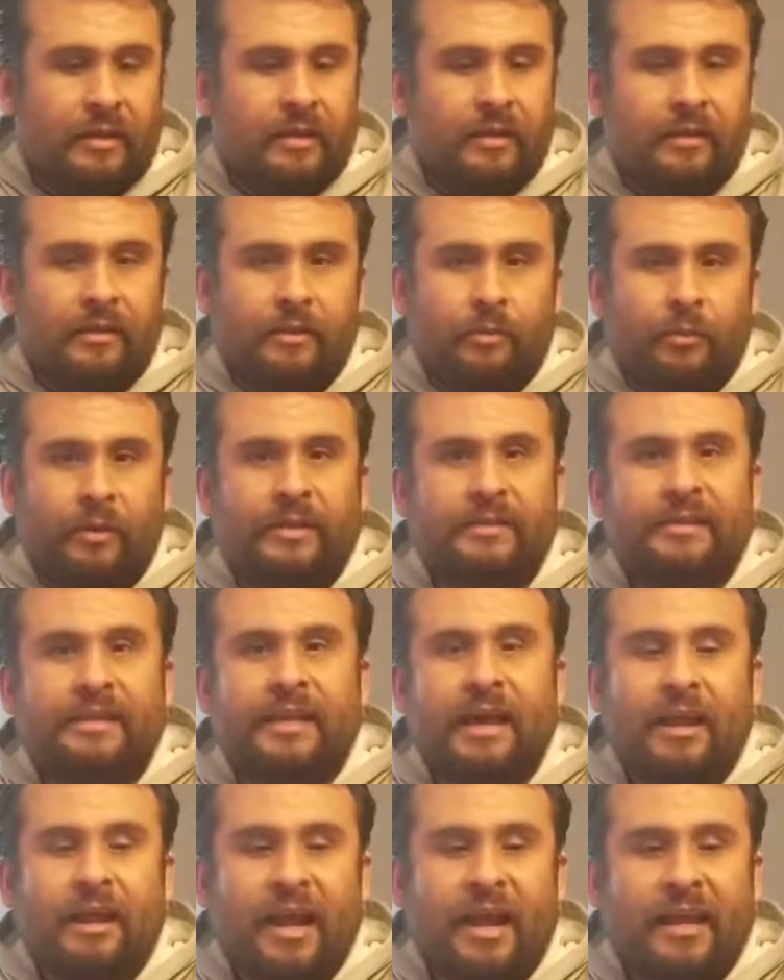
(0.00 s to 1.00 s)
The reason
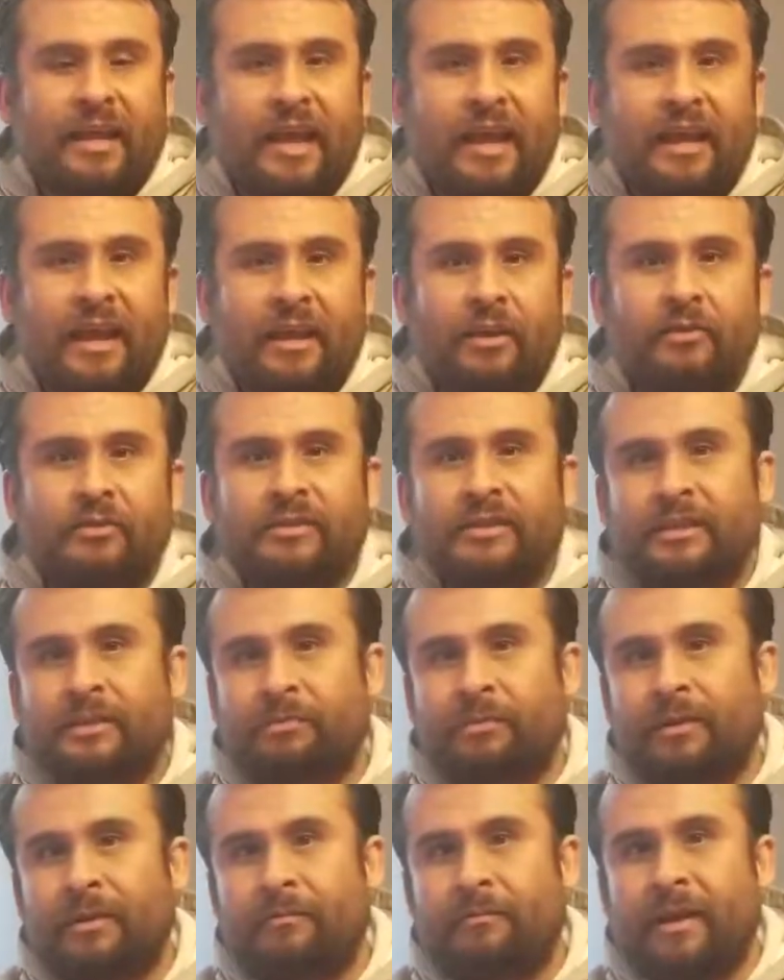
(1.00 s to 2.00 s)
I, I cannot use this
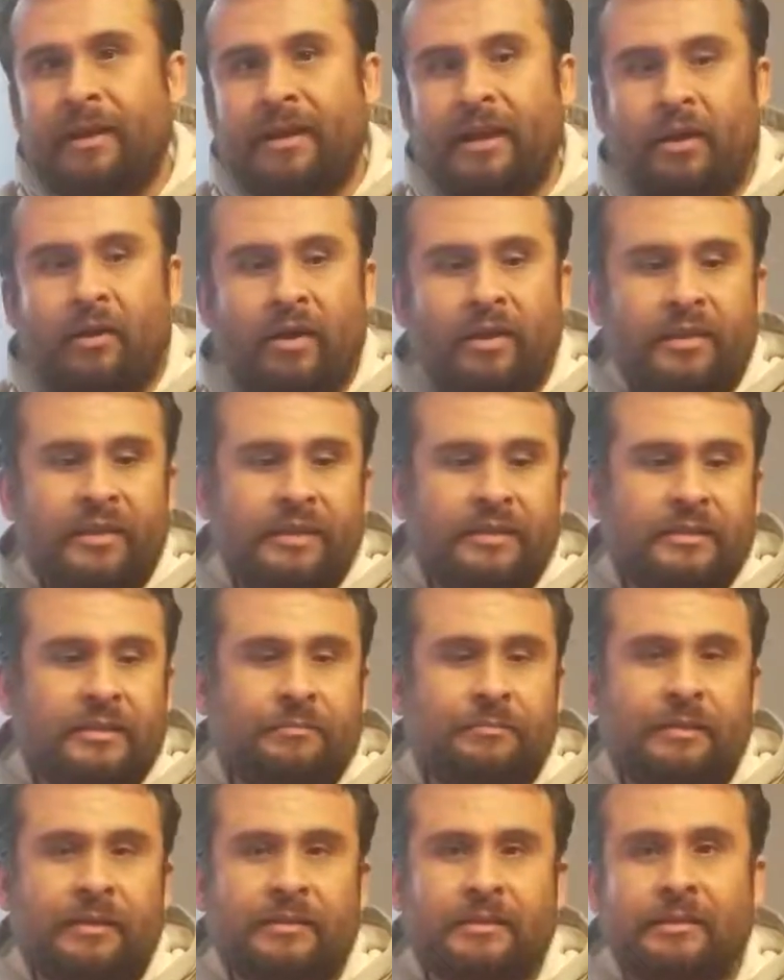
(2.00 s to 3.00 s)
one right now on this is
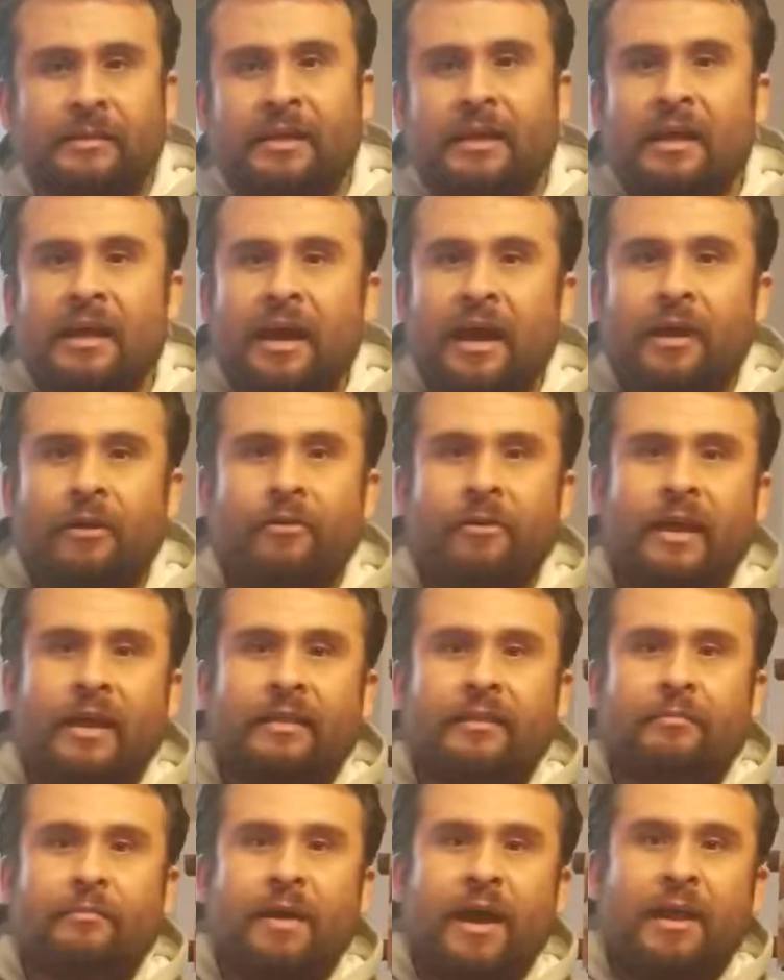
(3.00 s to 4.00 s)
because I don't like the
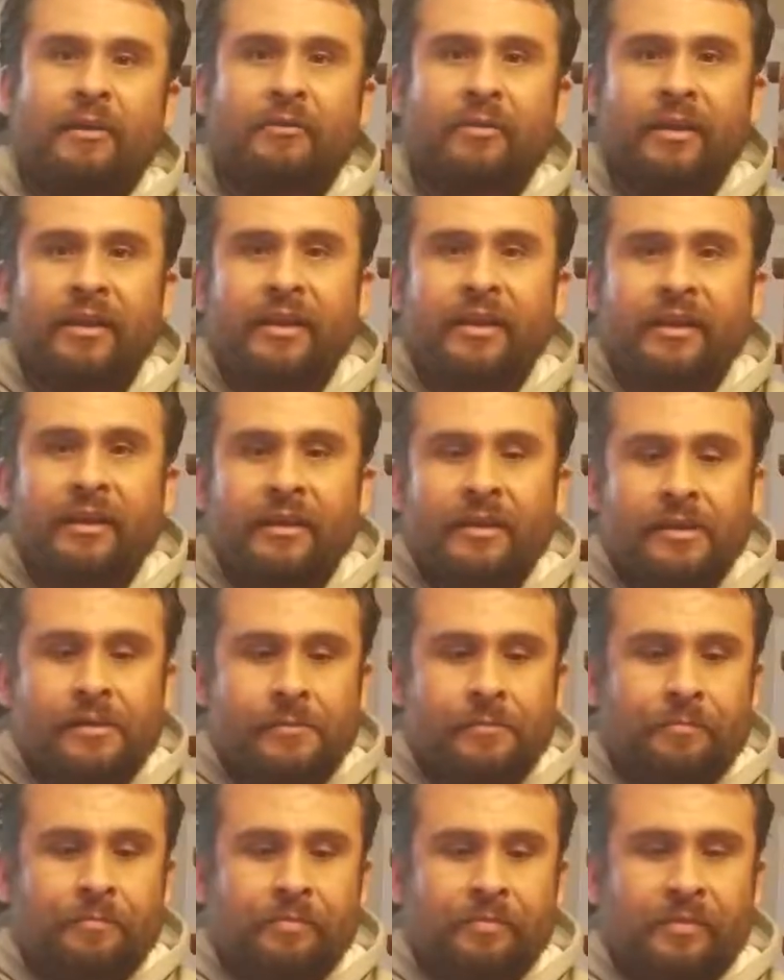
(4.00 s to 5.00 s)
battery
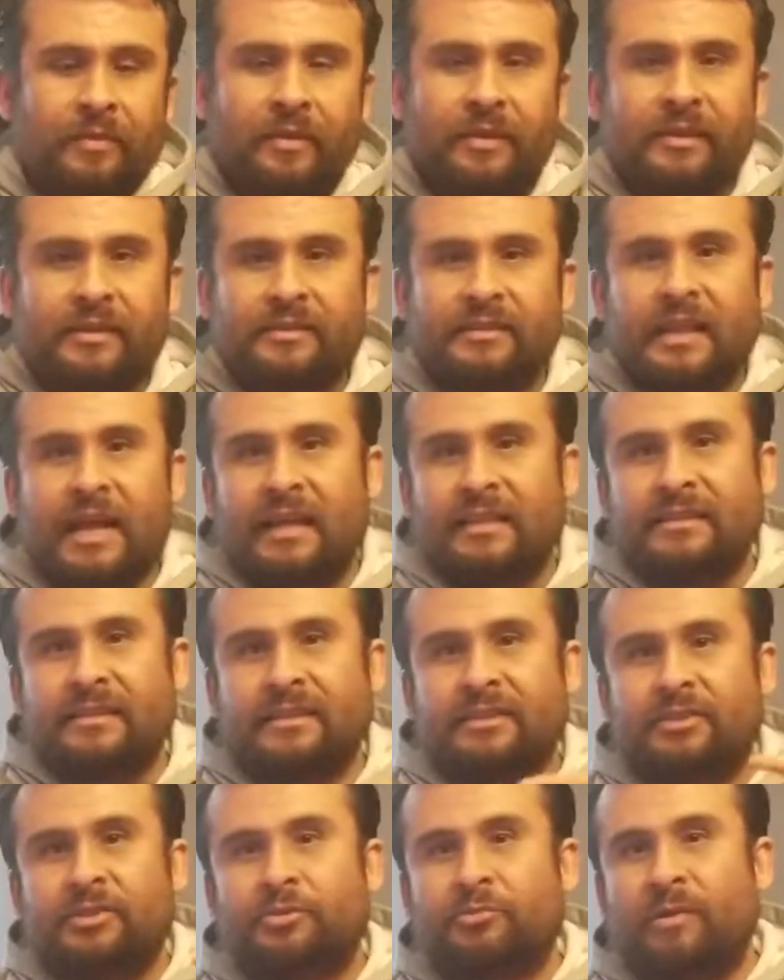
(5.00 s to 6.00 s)
just lasting
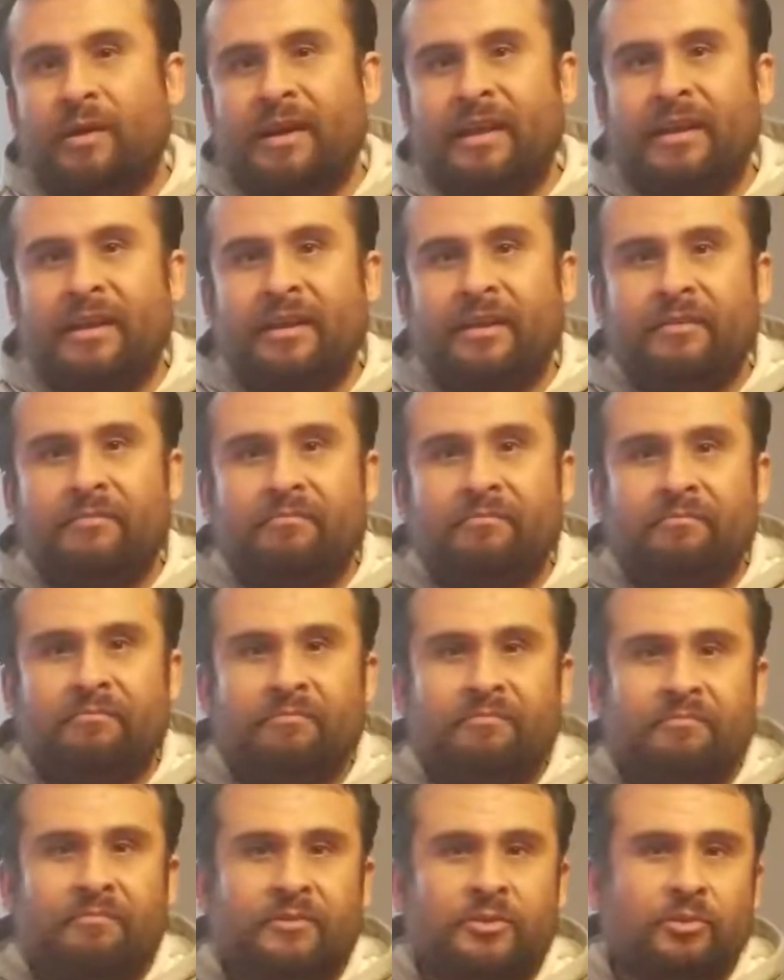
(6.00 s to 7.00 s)
20,
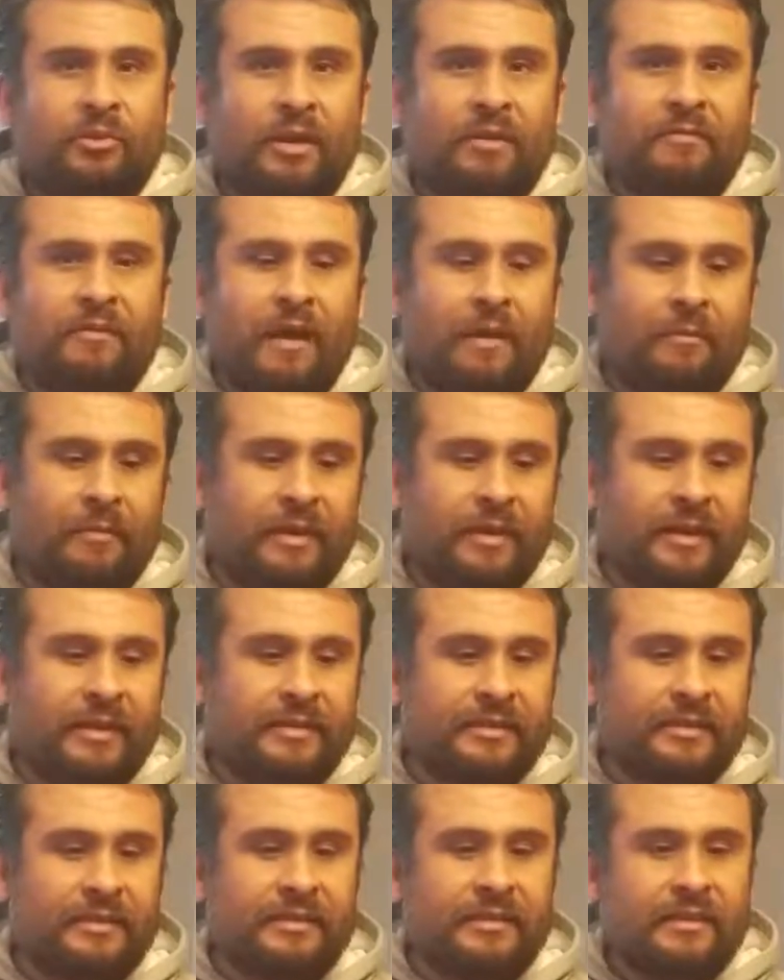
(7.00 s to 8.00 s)
25
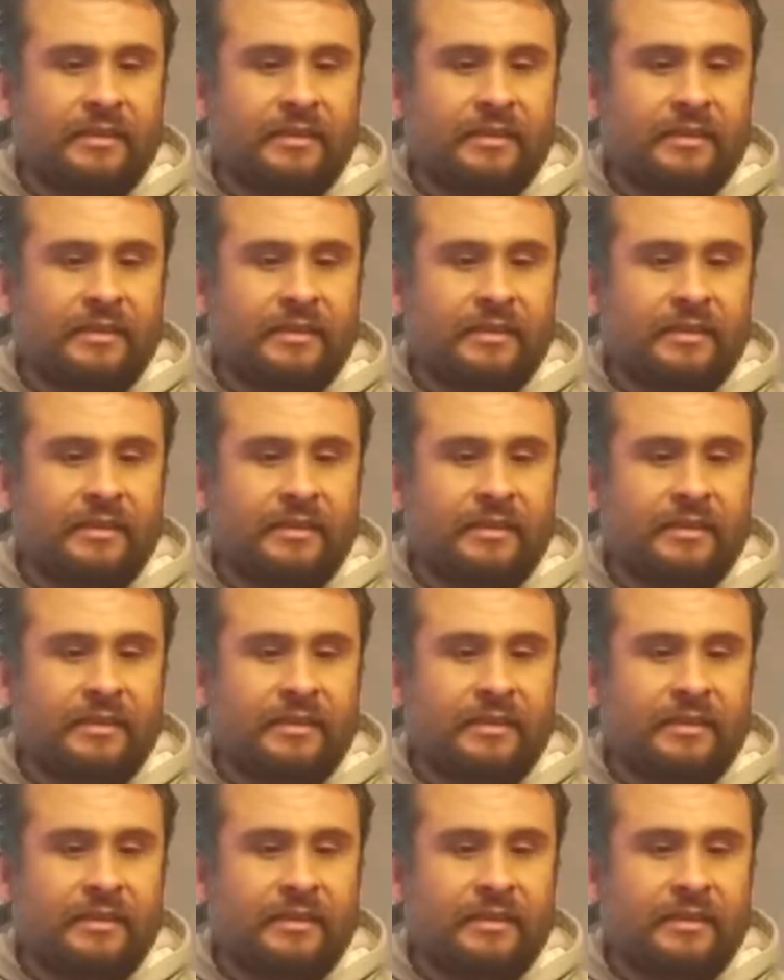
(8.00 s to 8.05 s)
minutes.